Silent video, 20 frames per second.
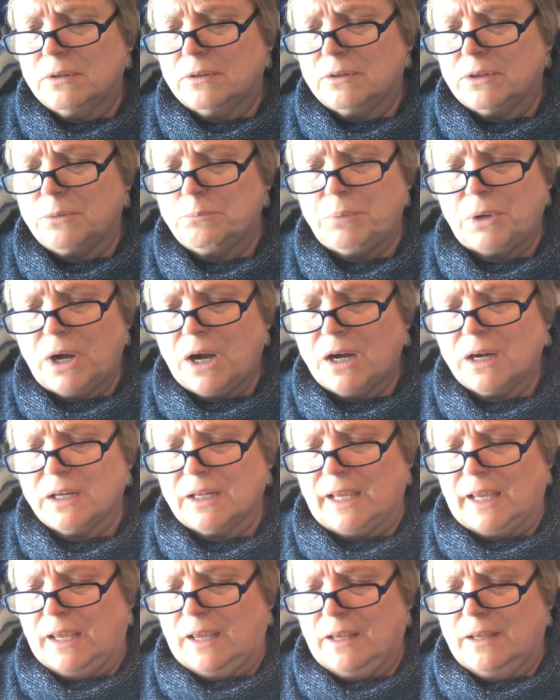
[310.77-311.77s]
the
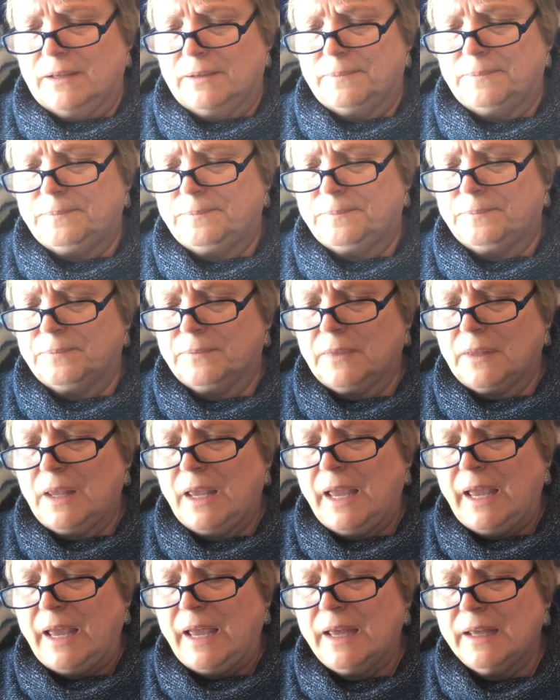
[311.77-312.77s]
barley.
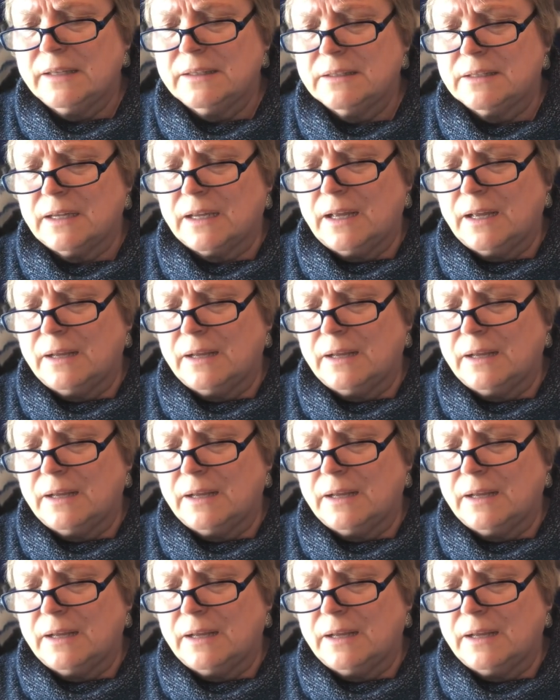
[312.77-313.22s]
And